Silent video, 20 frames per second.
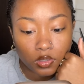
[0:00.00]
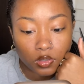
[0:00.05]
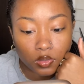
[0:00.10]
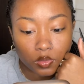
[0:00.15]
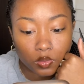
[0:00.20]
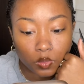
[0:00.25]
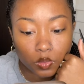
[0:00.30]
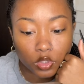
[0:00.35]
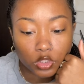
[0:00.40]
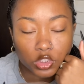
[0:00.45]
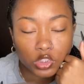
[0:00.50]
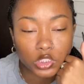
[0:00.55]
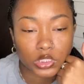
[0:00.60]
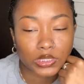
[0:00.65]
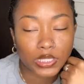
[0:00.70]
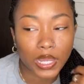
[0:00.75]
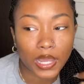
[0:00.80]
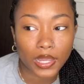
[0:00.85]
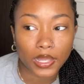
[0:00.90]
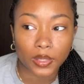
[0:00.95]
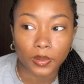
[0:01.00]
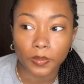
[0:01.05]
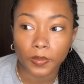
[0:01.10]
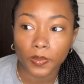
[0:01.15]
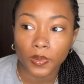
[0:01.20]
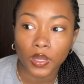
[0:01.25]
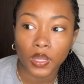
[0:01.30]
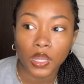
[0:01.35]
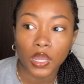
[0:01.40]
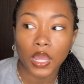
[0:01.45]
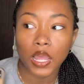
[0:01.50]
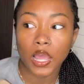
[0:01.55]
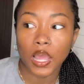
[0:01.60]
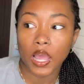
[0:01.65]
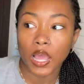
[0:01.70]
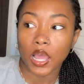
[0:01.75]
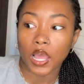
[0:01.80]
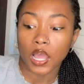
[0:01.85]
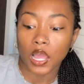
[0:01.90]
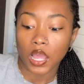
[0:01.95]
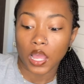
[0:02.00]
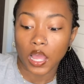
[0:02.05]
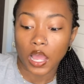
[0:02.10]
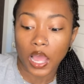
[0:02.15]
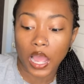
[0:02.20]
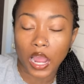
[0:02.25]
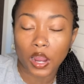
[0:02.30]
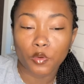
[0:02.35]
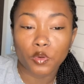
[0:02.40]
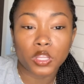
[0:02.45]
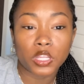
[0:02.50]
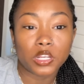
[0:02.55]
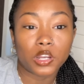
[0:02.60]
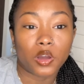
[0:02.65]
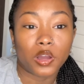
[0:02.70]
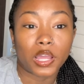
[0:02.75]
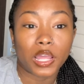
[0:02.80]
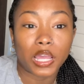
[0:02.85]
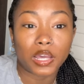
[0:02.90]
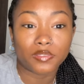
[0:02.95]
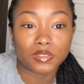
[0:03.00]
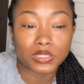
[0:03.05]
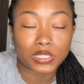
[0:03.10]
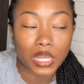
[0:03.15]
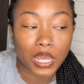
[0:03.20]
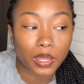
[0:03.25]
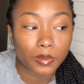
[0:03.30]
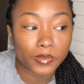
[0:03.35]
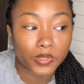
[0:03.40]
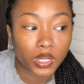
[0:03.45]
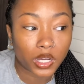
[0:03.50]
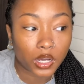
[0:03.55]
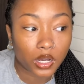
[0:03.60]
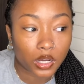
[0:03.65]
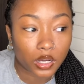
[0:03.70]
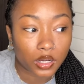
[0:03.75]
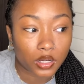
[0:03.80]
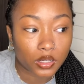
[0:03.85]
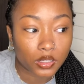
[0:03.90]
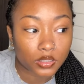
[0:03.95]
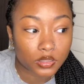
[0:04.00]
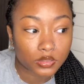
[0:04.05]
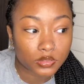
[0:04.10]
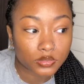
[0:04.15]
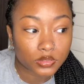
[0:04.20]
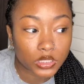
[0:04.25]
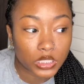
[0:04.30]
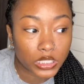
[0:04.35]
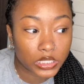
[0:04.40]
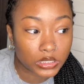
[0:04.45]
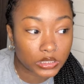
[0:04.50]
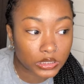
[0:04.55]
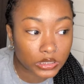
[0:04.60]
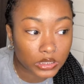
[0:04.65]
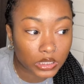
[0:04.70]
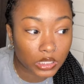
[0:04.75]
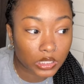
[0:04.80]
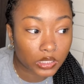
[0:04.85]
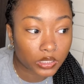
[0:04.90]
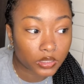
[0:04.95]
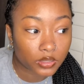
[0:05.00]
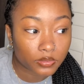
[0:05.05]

What's your type? I really don't have a type, y'all, honestly.